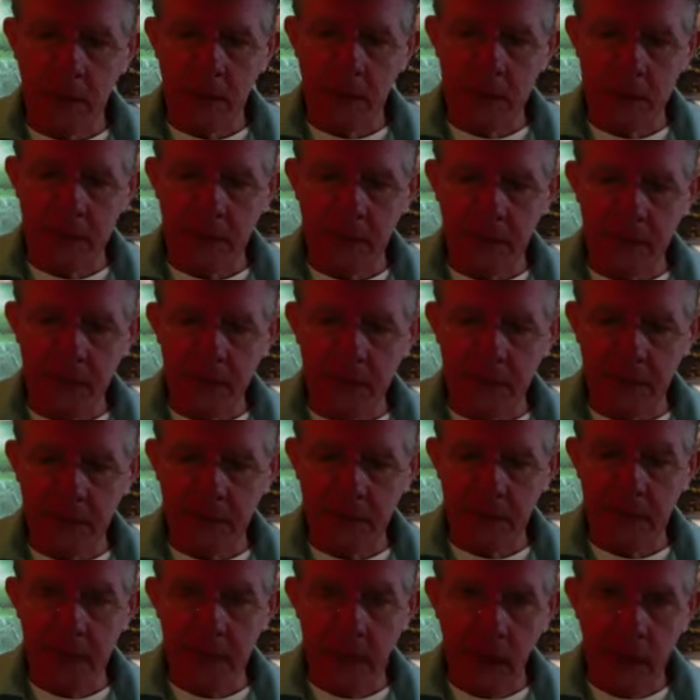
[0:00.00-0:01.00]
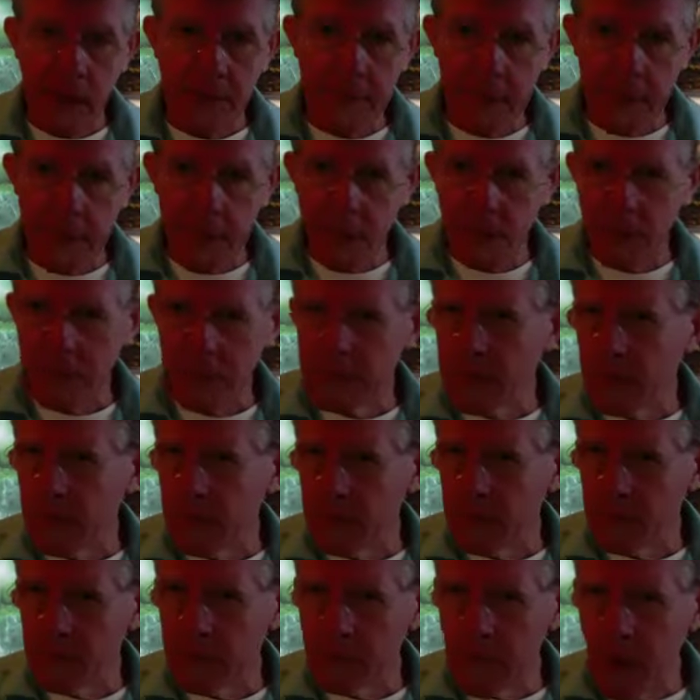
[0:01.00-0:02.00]
especially for soft tissue, for
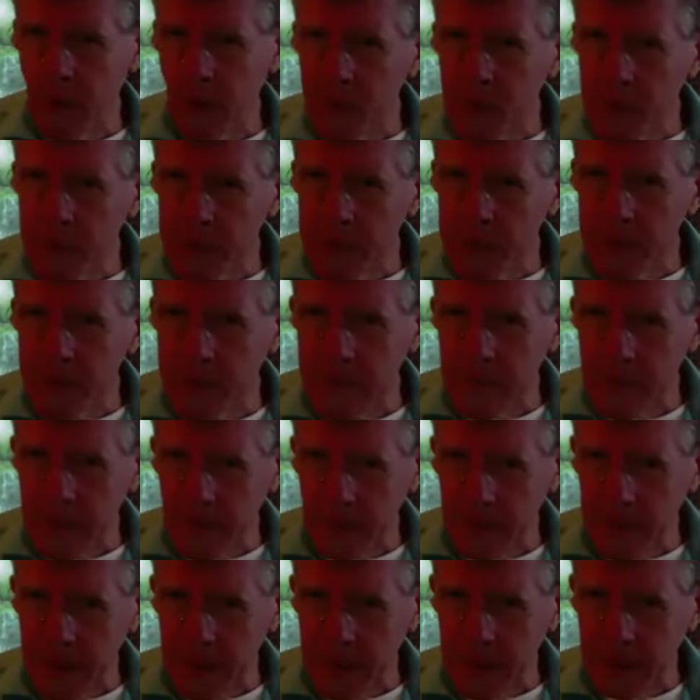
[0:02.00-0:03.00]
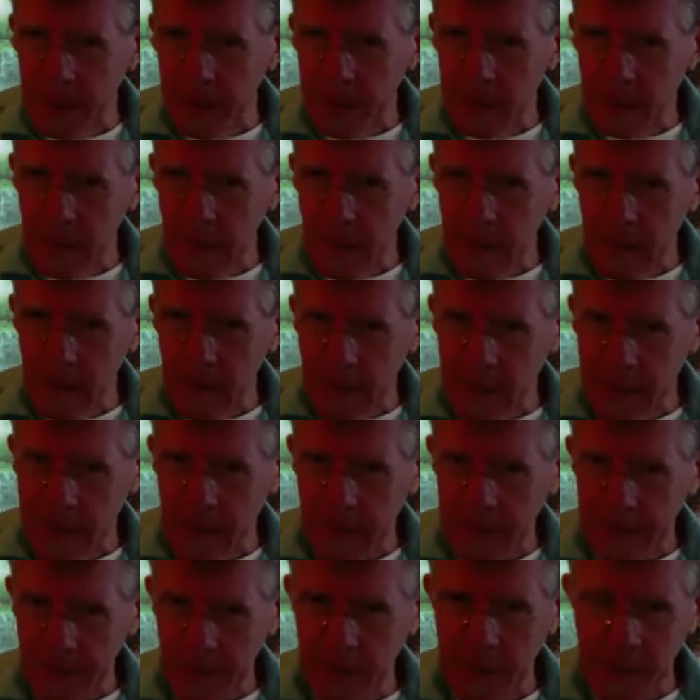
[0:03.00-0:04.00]
bones, it's a little bit
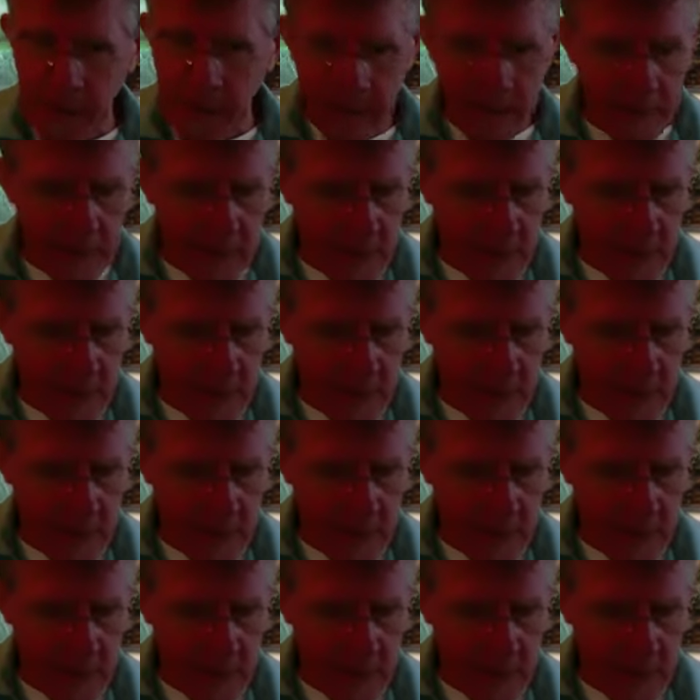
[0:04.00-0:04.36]
tougher, but